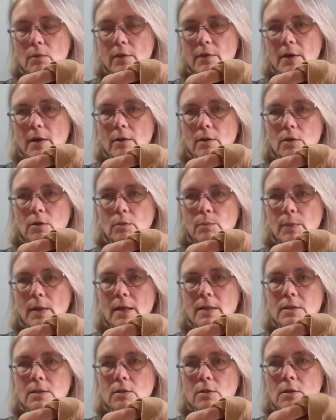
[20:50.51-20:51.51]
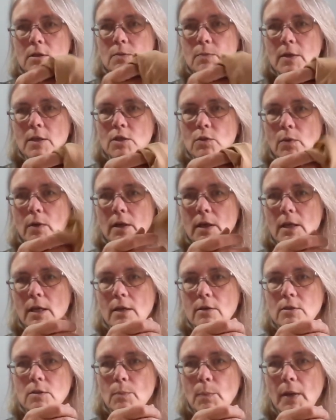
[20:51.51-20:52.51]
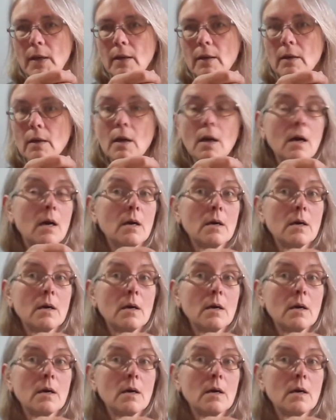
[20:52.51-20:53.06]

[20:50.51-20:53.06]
without coupons, you're going to spend $20 a pair.